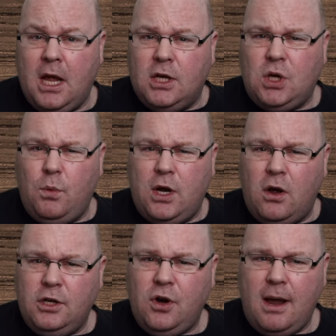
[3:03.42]
So we've
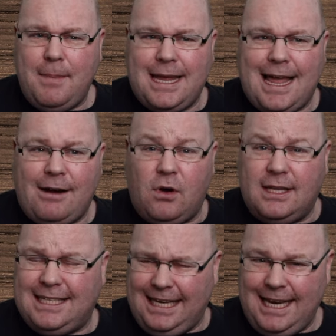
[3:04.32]
got to try and make our
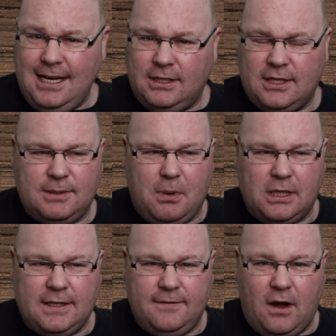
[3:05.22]
answer link to
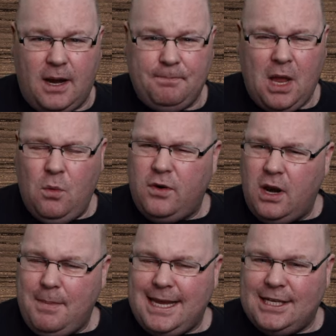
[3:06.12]
Spotify. We've got
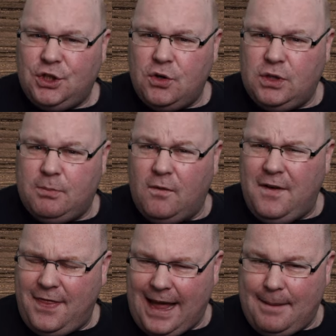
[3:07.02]
to make it suitable
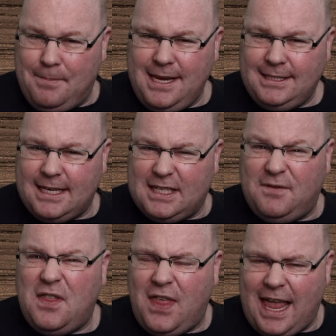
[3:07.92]
for that business,
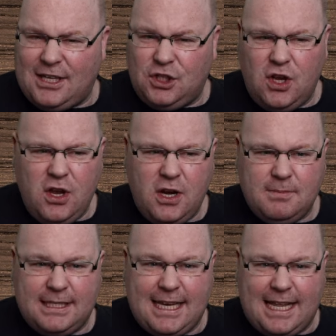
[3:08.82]
for their
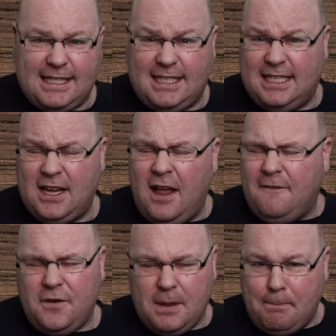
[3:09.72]
circumstances,
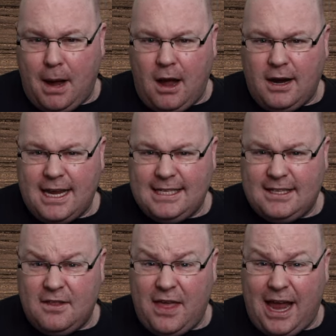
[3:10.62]
for the markets
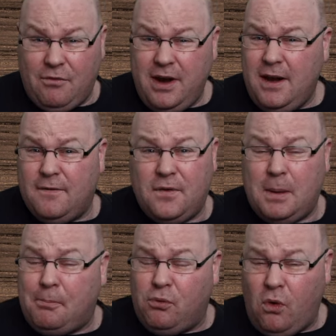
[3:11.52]
that they're in, for
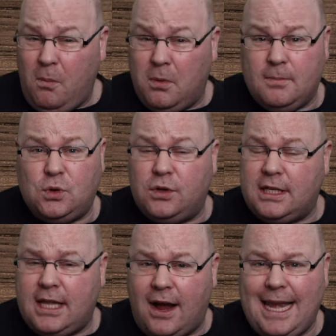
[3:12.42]
the problems or
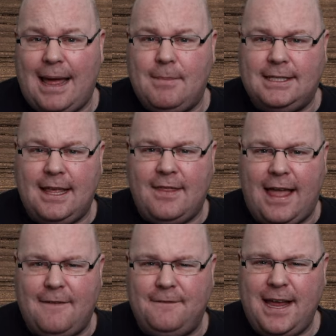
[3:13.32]
the dilemmas that
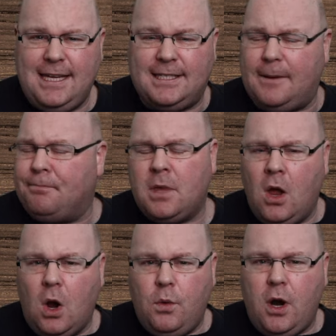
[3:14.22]
they're facing.
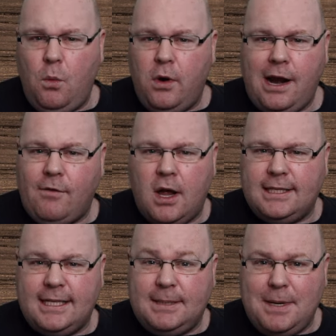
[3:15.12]
We don't want our
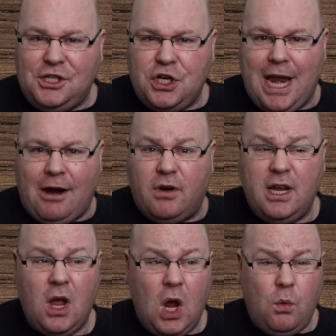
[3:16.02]
answer to be
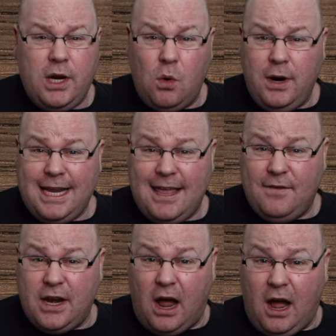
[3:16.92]
generic. We don't want to give
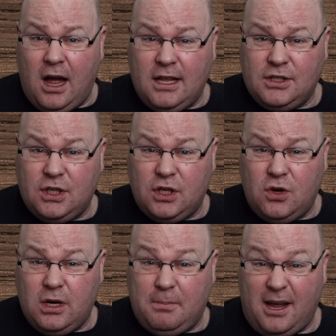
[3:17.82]
an answer that
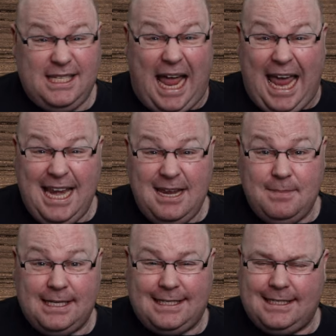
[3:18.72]
could apply to any
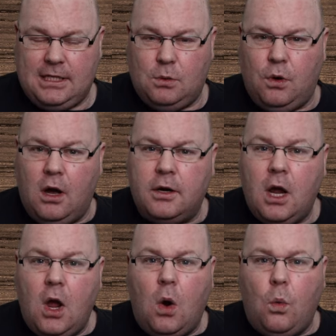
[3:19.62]
business in the world.
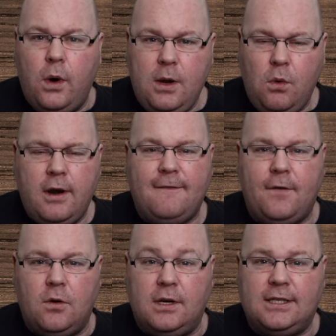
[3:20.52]
We want to
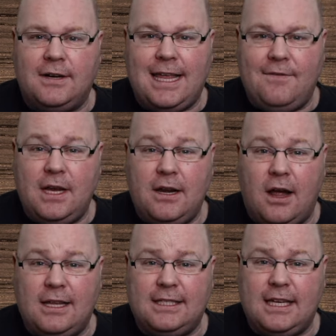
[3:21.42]
focus on giving an
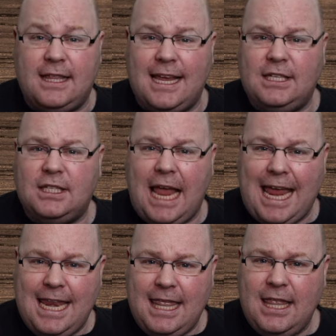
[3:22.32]
answer that is
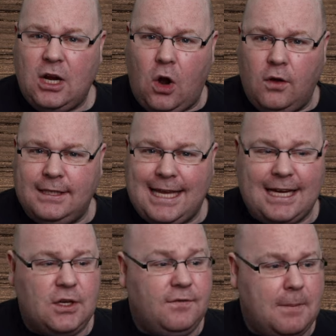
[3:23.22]
in the
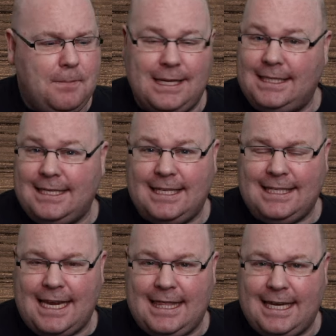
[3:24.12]
context of the business that's
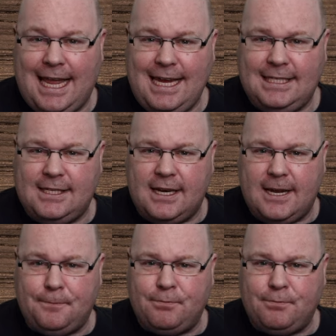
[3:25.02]
in the case study.